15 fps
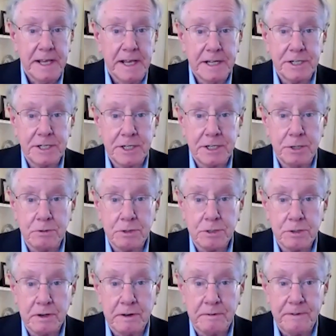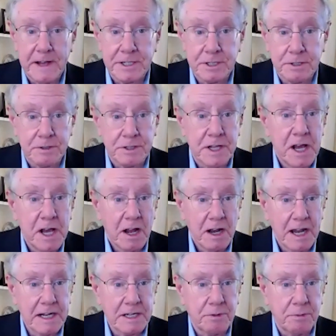Institutional investors
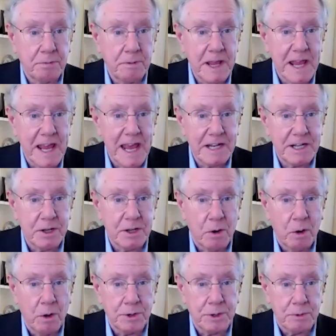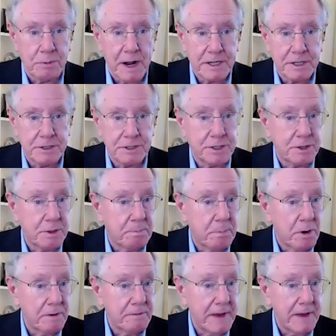elected three anti oil directors to the
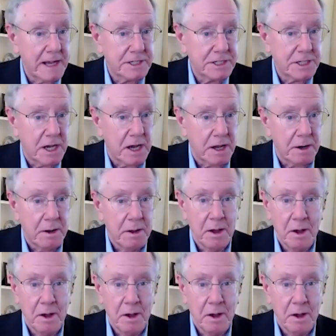board of Exxon.